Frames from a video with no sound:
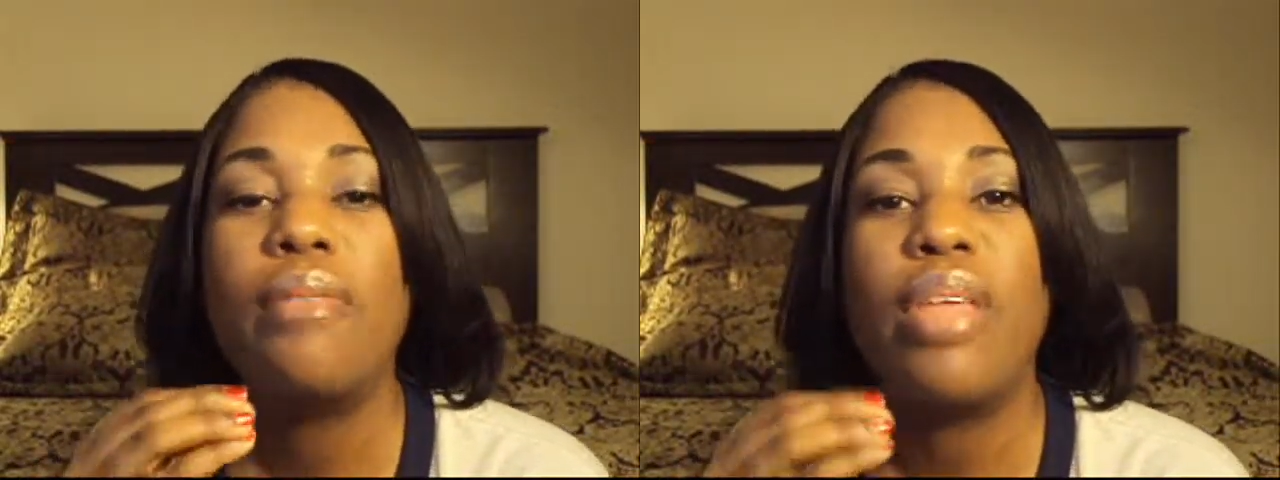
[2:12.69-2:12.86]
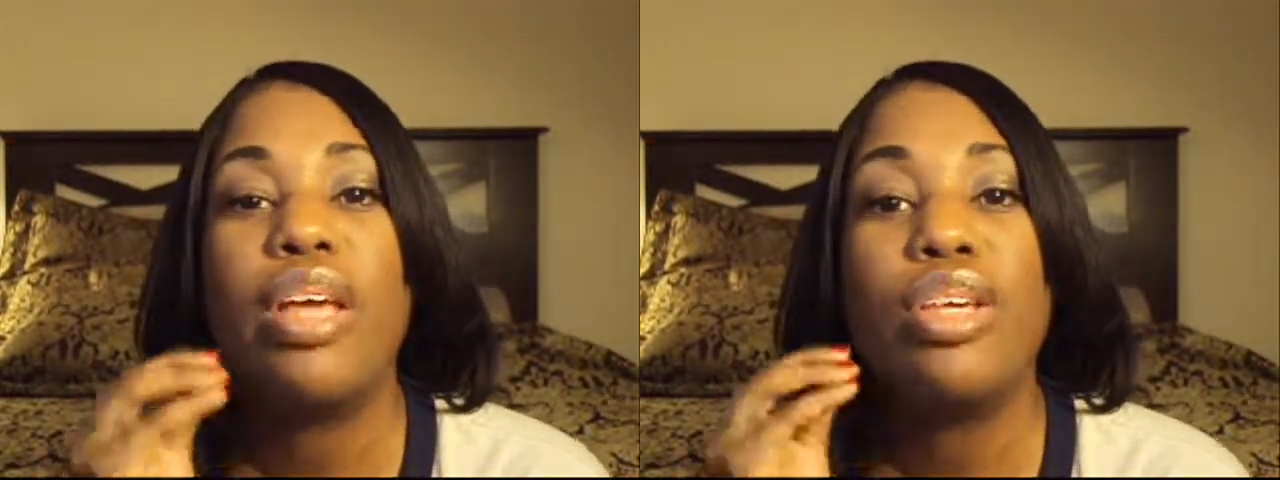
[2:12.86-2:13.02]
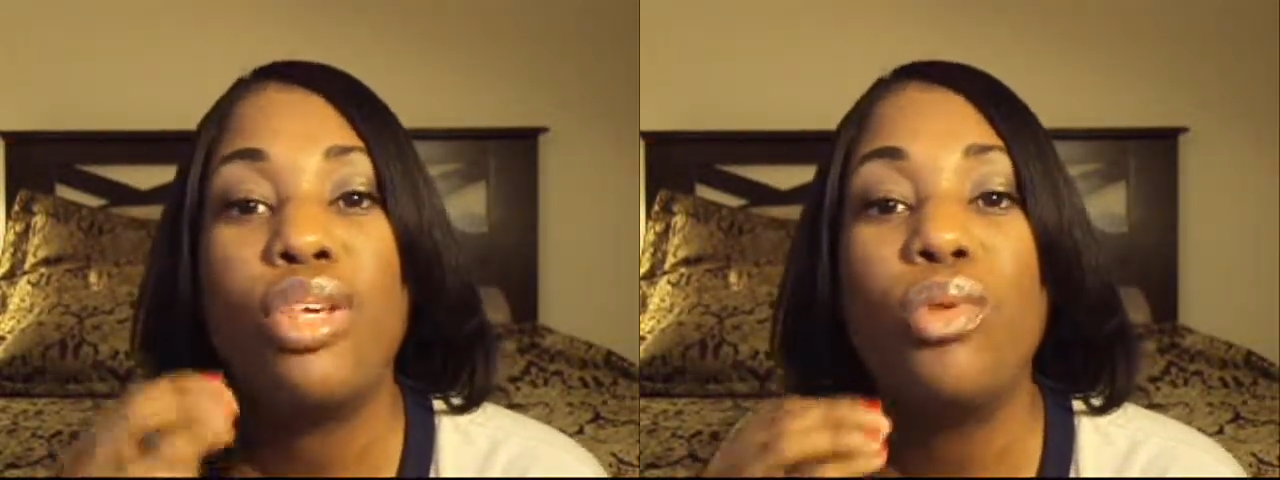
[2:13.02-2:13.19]

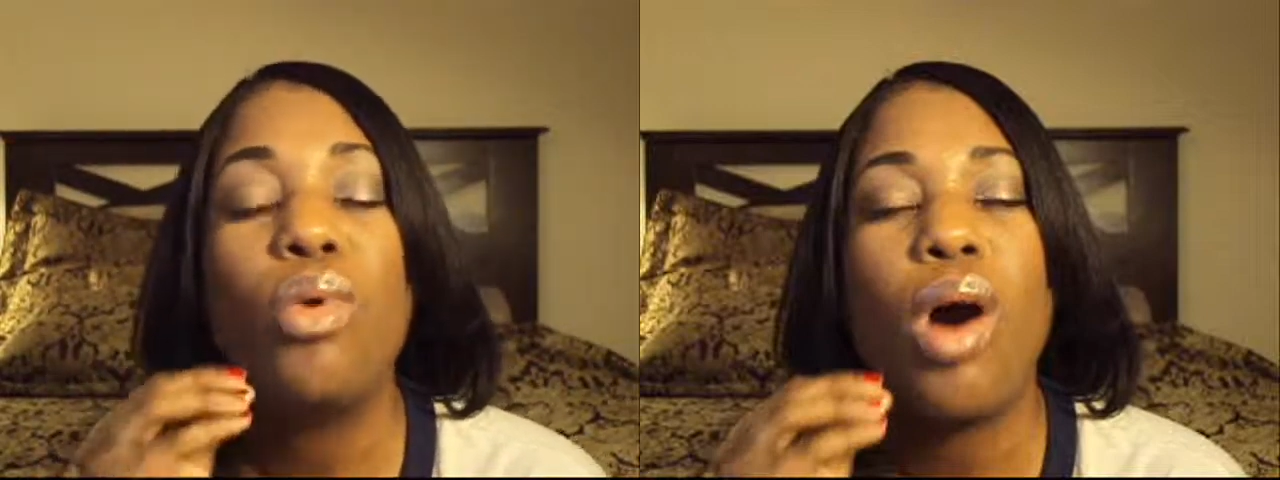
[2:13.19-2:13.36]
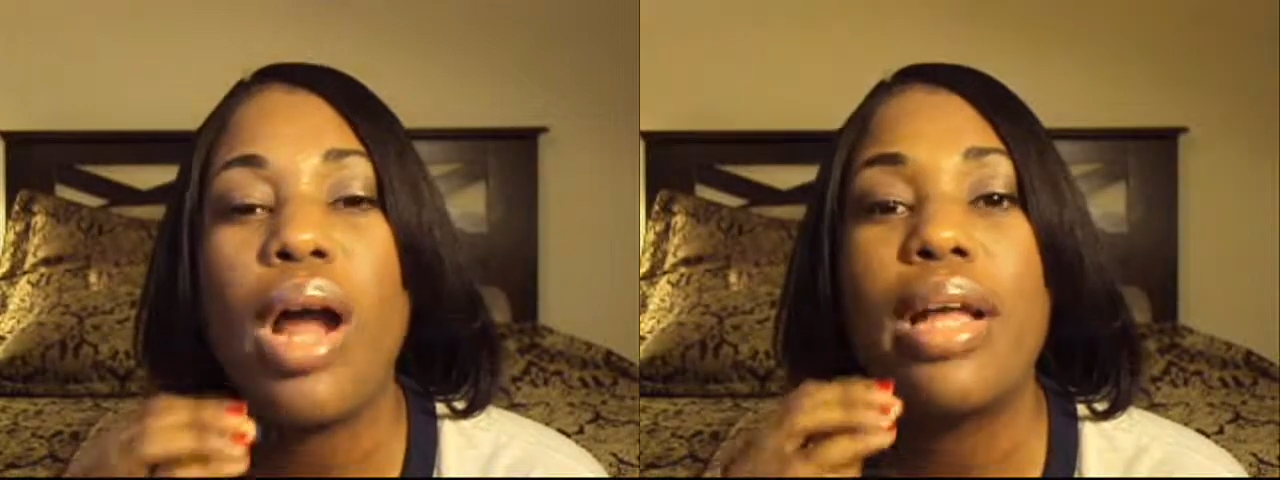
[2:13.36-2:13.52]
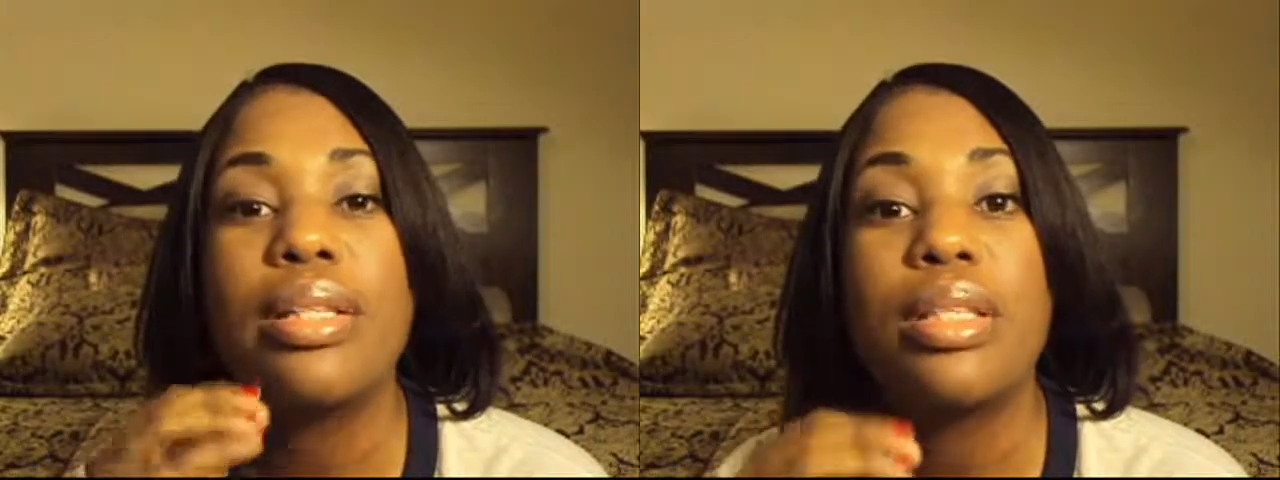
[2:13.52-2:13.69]
that you
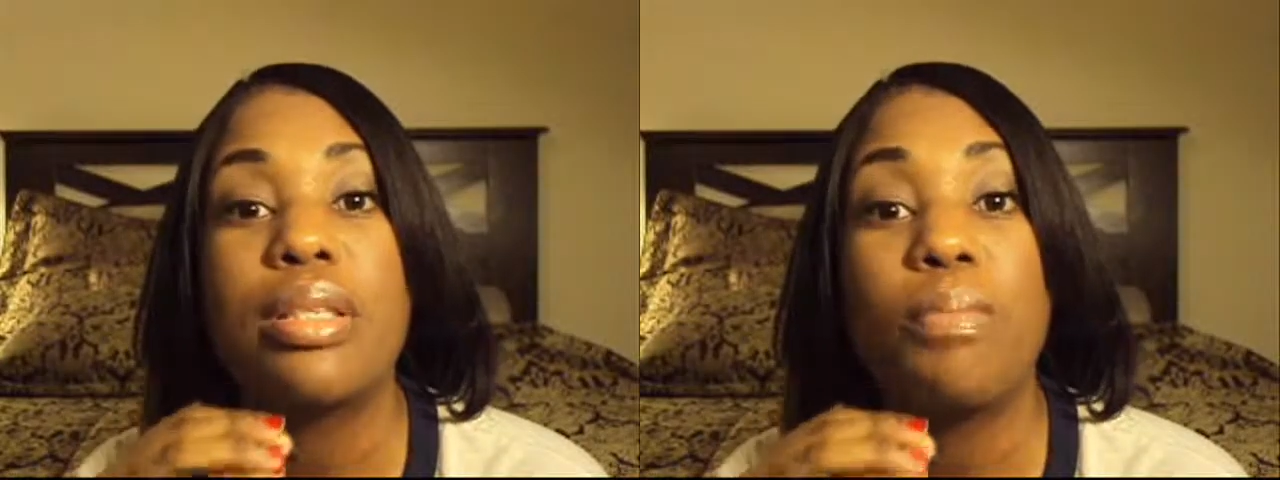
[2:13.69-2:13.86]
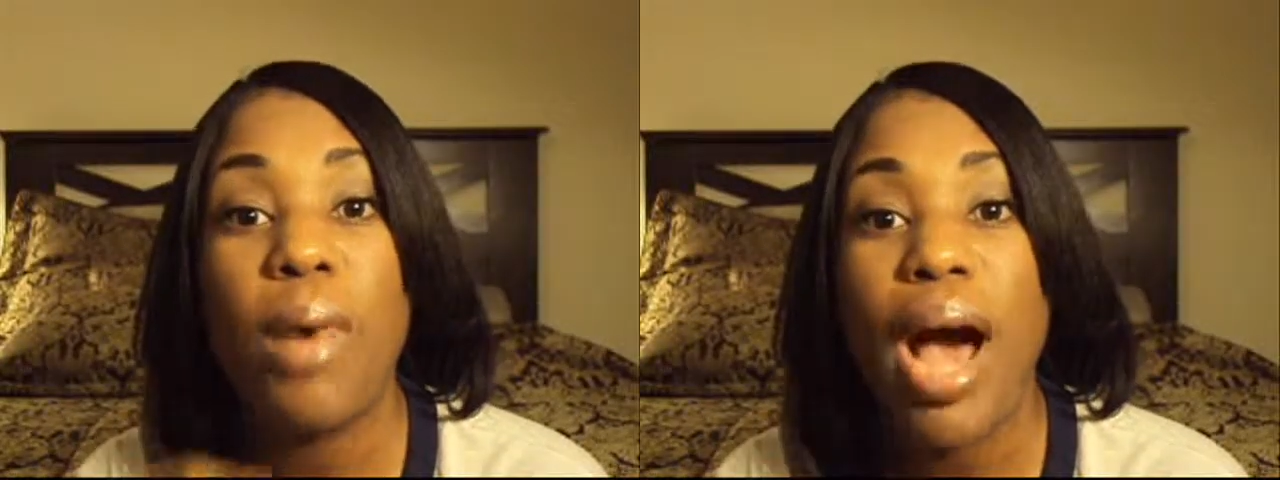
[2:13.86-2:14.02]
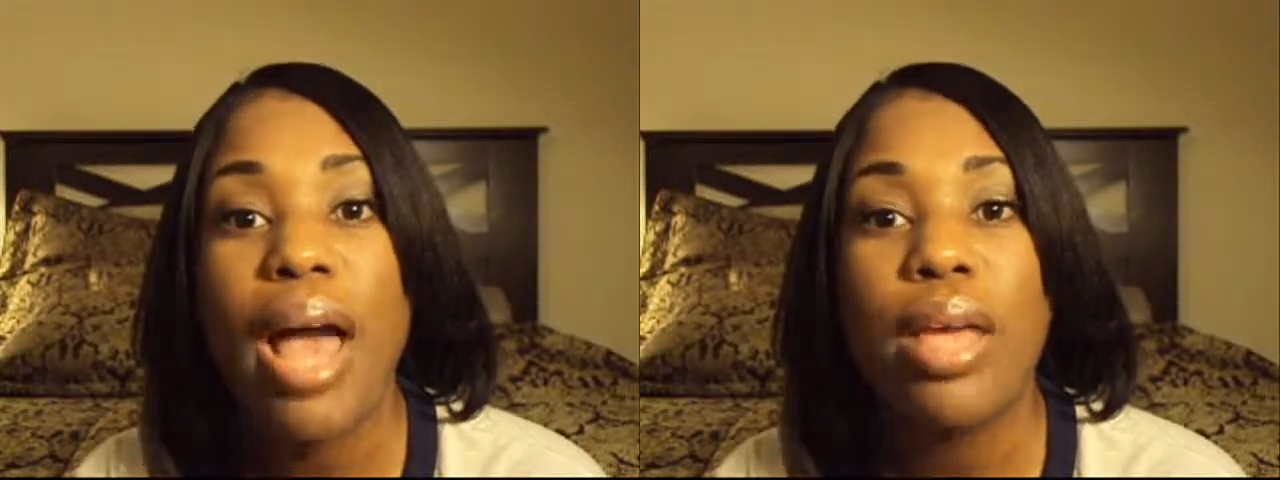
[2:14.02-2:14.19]
are
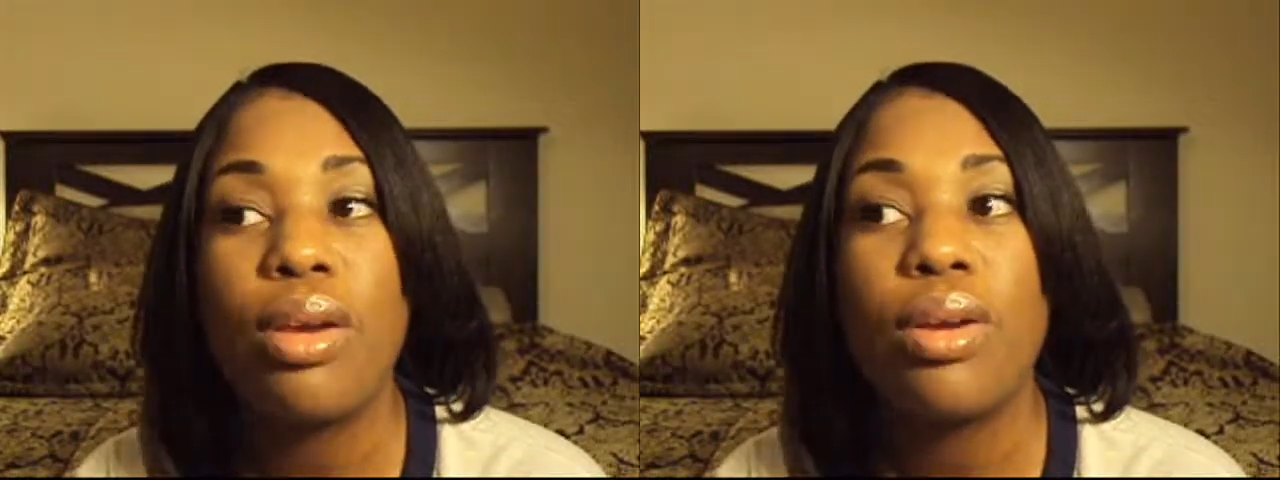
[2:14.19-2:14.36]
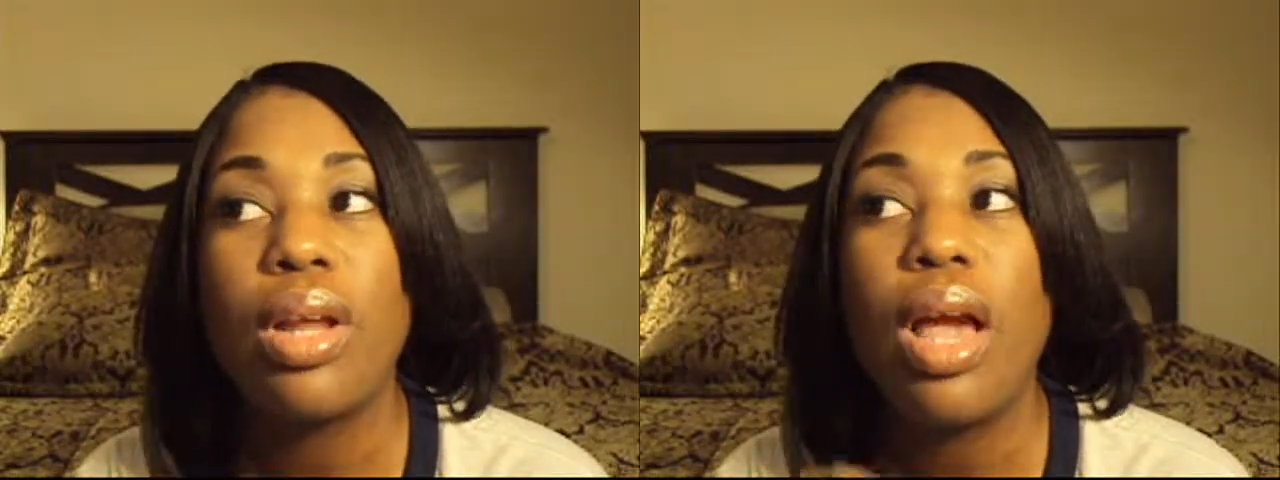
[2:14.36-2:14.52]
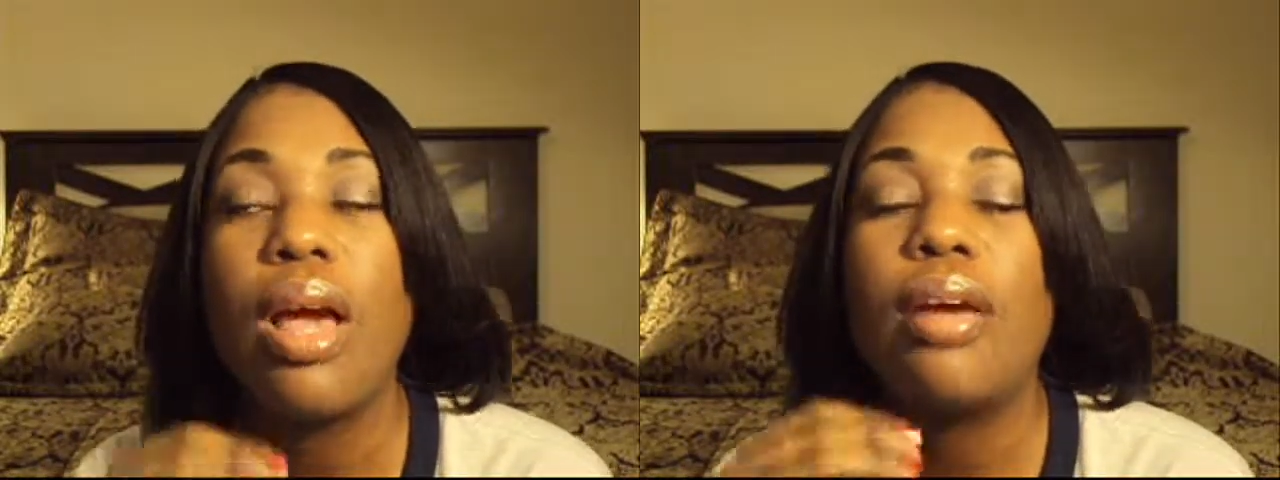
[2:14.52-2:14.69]
inspired